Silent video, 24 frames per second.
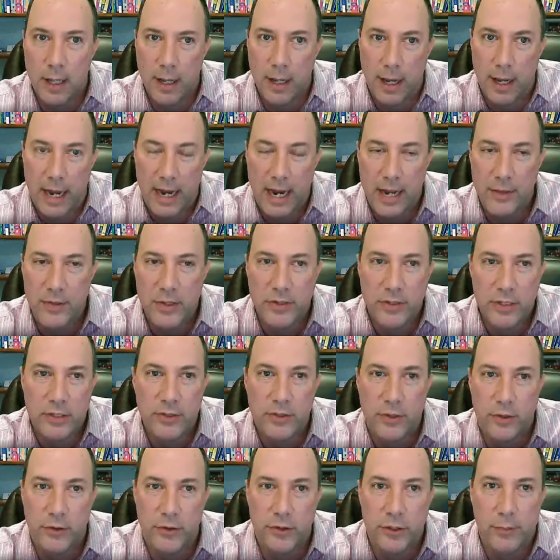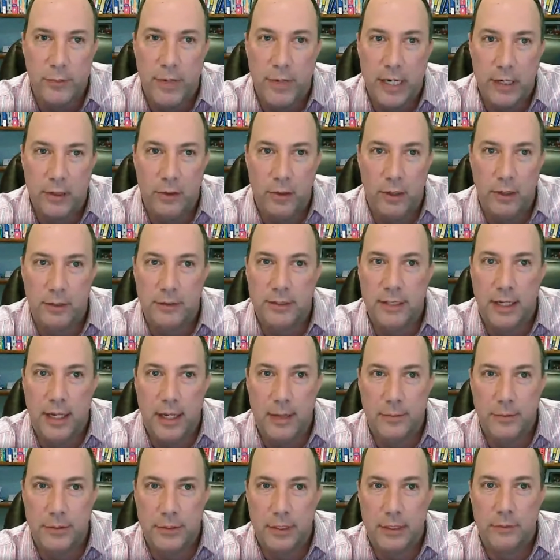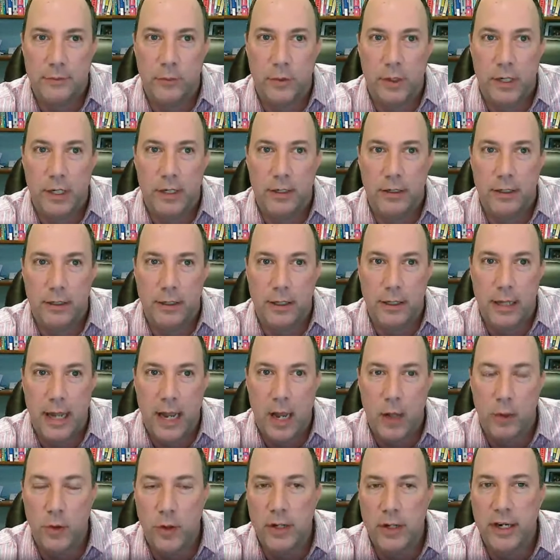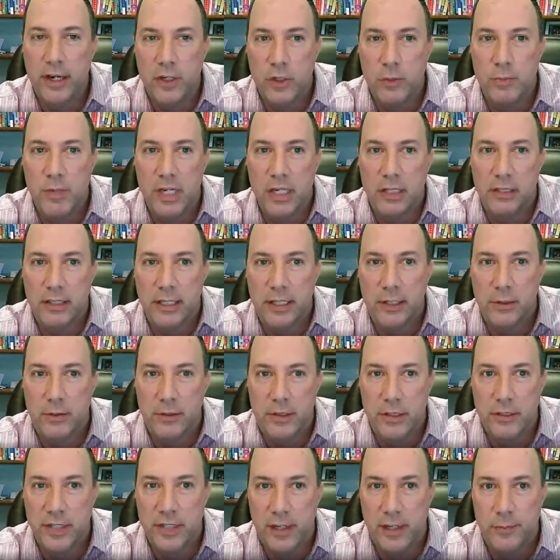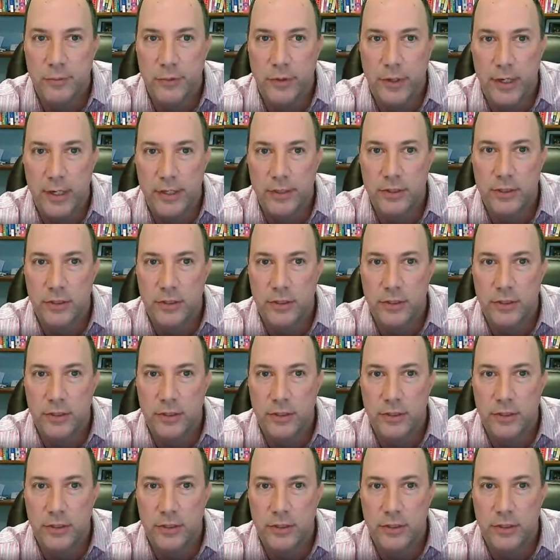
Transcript: I had this internal debate a long time, Steve, where how long can you be a leader in the same place?